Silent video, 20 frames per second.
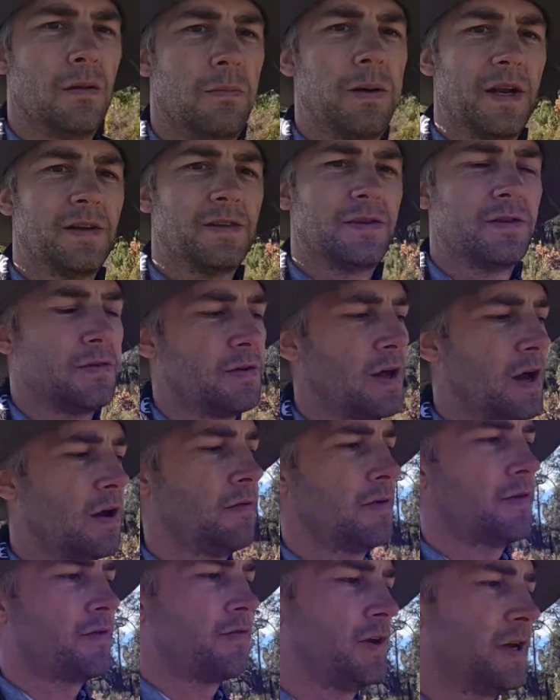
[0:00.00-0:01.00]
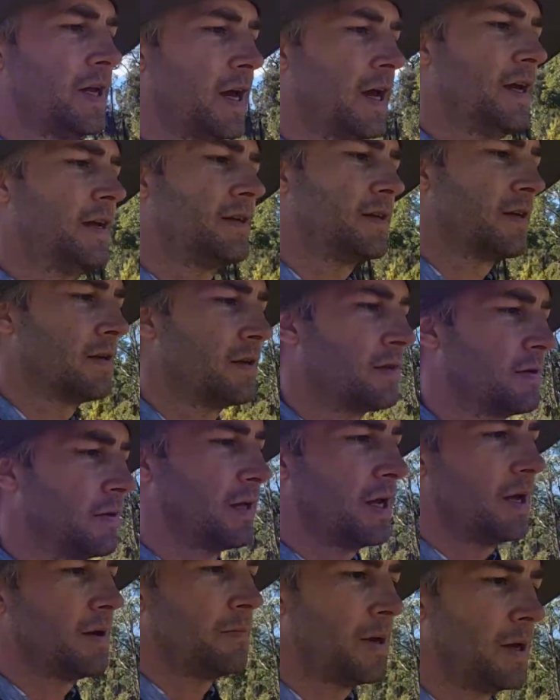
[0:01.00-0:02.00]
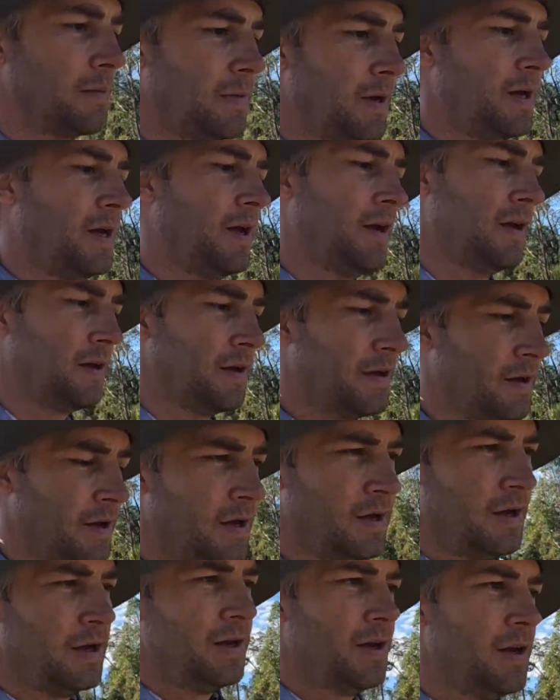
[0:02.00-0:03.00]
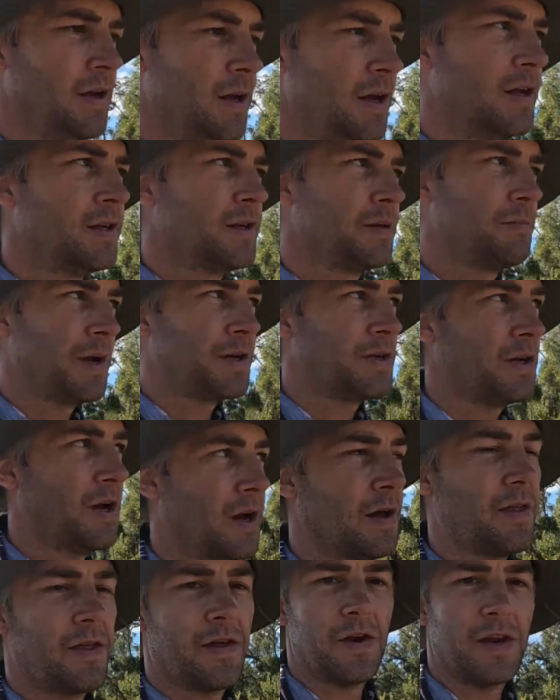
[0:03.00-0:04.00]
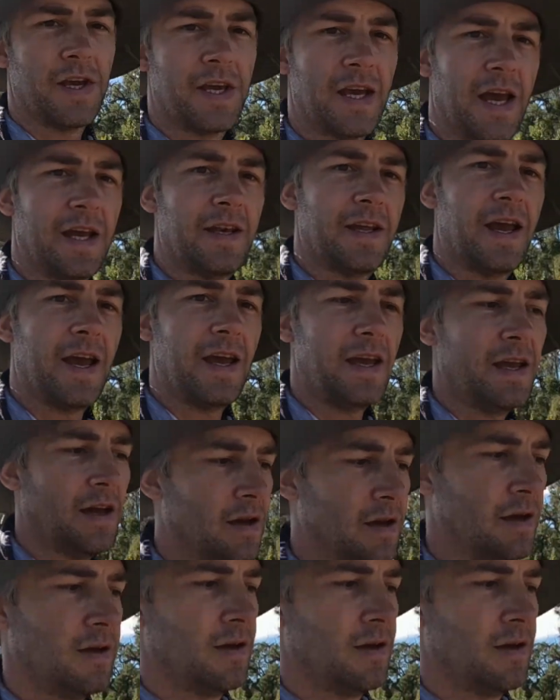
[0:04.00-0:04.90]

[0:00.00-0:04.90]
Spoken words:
The plan is to do that over 3 days, so again maybe smash out a 30k day